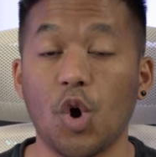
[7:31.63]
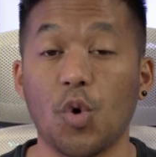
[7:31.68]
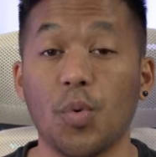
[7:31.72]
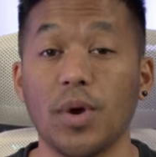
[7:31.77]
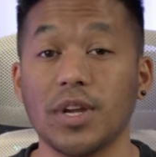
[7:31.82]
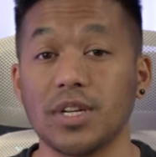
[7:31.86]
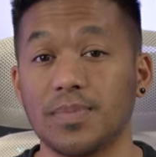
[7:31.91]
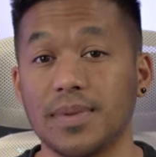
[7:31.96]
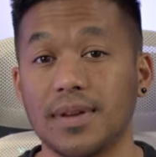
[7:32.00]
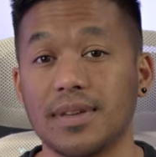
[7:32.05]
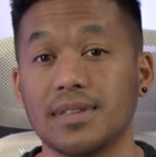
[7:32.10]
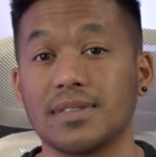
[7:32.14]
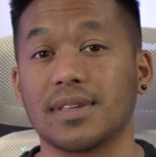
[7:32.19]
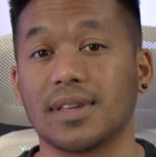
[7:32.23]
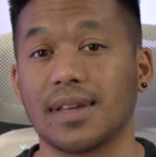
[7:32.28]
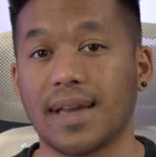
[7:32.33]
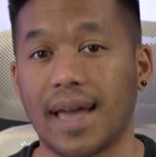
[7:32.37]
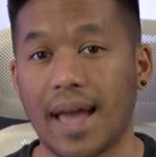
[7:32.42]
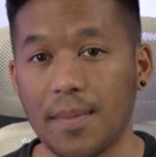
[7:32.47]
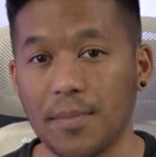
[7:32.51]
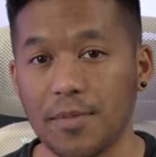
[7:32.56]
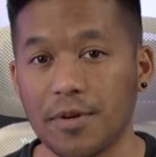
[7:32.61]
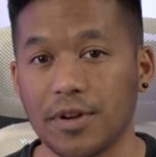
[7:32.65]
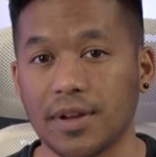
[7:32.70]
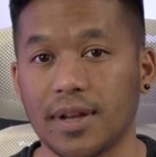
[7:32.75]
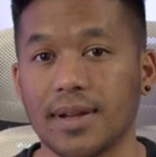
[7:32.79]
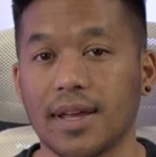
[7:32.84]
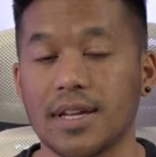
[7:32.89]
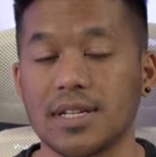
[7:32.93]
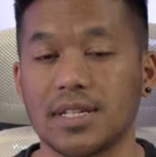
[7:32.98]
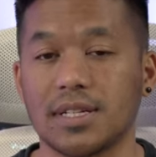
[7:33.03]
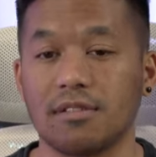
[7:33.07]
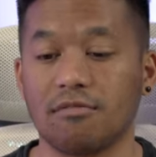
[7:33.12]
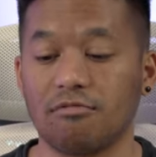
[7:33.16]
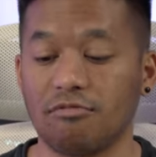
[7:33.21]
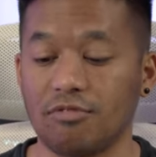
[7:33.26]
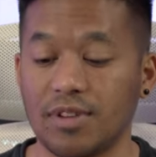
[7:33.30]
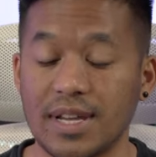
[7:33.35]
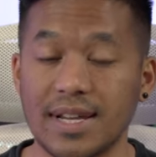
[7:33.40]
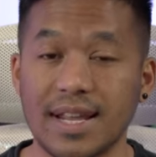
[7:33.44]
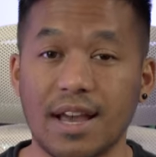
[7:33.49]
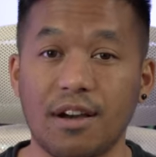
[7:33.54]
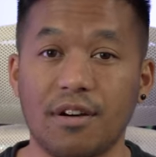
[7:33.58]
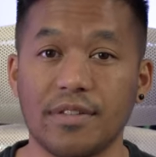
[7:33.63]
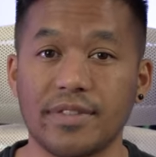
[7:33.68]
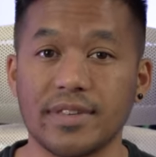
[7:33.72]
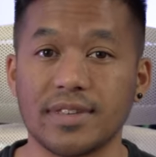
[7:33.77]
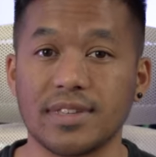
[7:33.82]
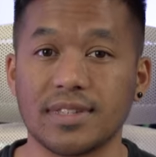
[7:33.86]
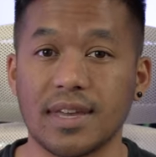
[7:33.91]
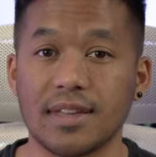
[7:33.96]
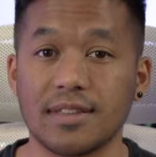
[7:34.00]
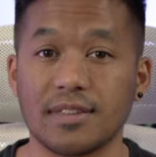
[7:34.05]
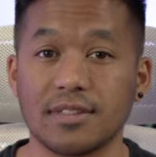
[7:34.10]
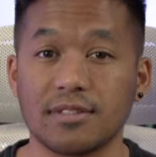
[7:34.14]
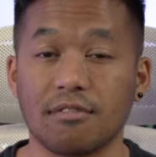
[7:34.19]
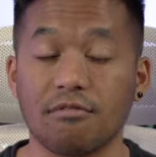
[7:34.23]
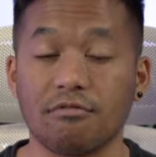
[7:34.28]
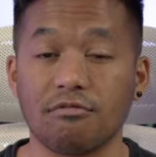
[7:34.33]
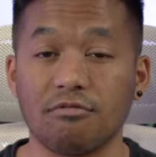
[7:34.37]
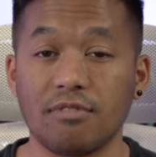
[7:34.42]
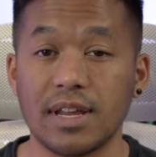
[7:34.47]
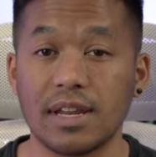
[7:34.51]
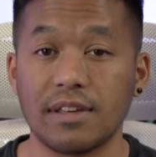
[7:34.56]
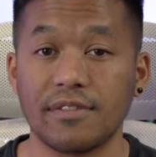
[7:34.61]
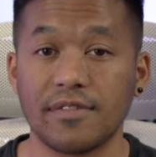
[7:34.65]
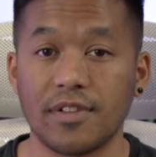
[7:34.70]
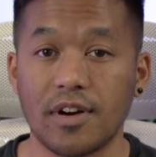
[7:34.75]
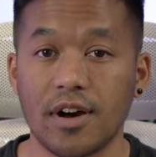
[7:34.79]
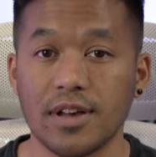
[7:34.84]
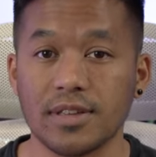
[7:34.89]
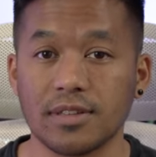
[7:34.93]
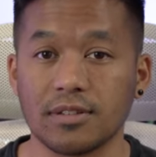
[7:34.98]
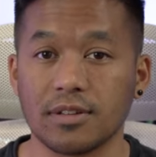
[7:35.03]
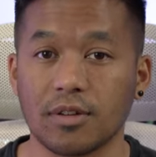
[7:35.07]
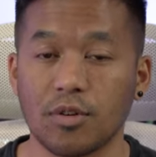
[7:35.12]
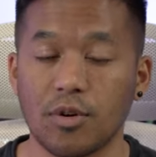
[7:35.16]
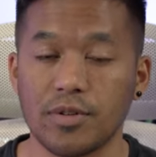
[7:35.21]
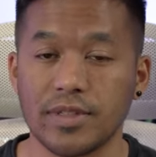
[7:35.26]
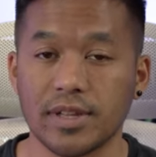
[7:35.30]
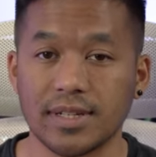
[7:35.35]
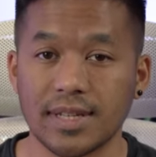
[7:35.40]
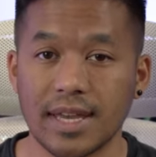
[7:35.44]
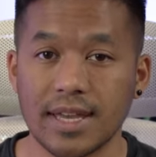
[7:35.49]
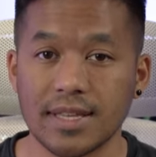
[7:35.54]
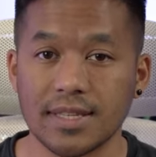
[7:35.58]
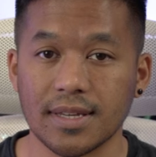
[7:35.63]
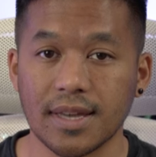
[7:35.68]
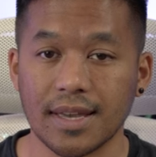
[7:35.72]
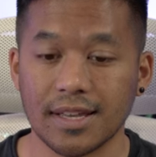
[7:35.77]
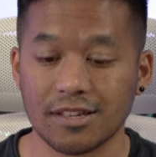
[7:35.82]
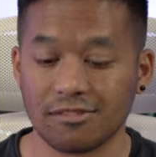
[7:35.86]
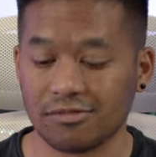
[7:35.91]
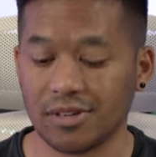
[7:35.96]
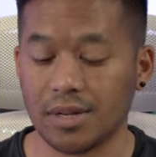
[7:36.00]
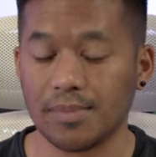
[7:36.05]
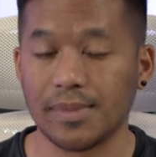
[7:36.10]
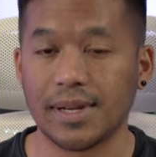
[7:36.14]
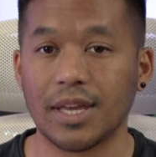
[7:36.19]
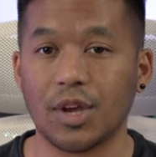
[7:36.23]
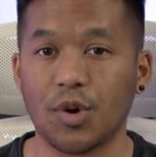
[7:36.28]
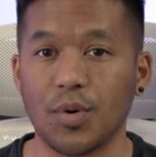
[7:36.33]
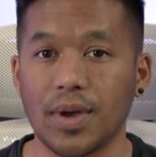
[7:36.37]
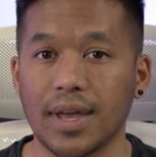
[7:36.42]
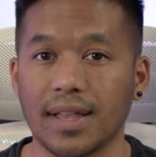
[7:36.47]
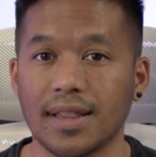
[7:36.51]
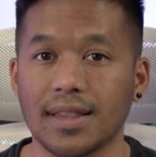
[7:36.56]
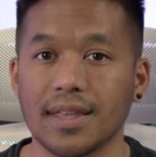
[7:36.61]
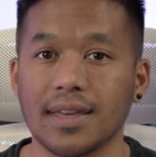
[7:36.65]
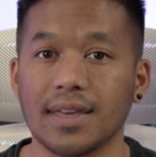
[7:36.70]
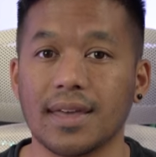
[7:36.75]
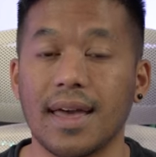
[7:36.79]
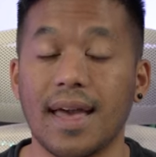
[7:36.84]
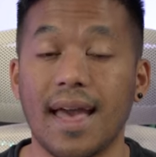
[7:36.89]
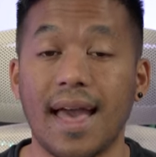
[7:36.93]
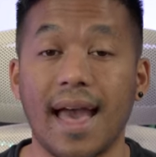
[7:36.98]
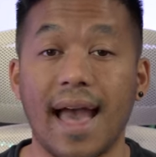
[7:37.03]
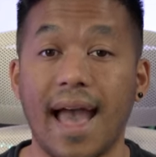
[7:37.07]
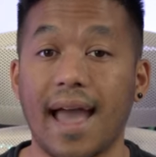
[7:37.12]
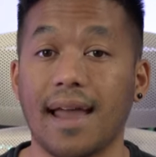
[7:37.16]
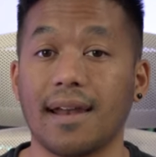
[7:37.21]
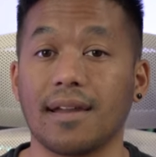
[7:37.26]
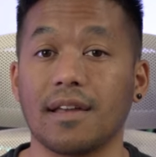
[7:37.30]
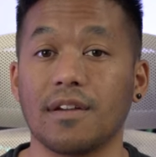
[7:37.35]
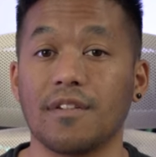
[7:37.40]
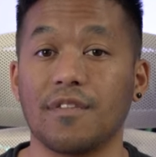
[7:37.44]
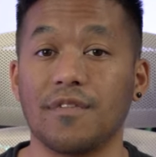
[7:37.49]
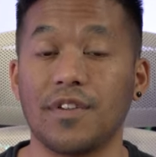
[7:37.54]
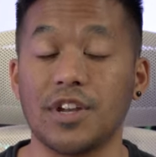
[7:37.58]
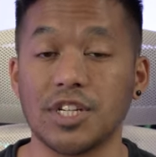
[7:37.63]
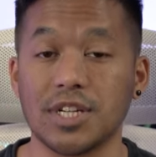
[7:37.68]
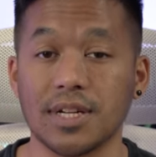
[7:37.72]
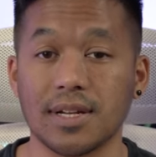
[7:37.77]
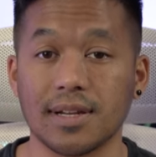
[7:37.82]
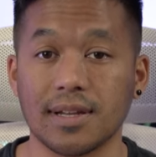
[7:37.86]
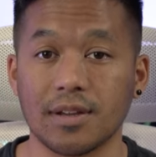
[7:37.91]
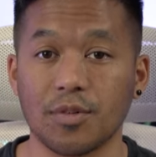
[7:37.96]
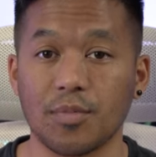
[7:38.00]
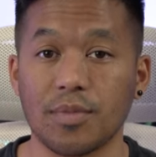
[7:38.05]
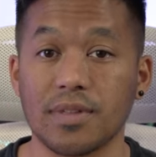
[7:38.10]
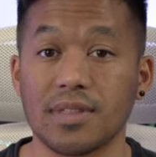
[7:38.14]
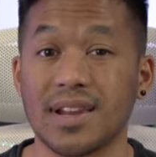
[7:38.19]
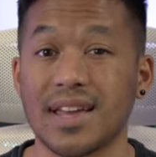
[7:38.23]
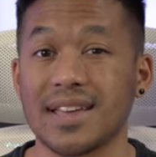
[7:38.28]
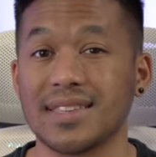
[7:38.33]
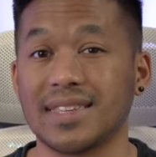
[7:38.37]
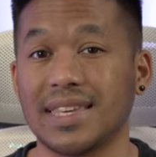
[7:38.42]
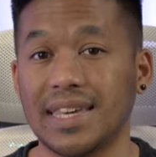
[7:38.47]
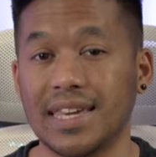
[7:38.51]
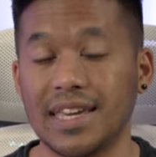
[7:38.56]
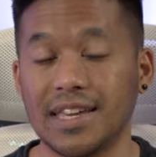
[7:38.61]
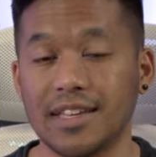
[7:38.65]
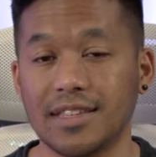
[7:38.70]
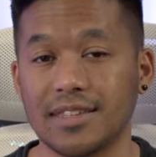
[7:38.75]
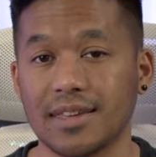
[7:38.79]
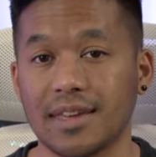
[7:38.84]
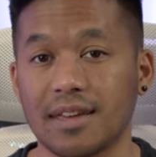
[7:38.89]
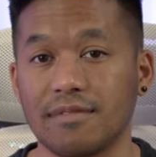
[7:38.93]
which means the camera can actually read out the sensor really fast, you know, all the data extremely quickly and efficiently with less heat.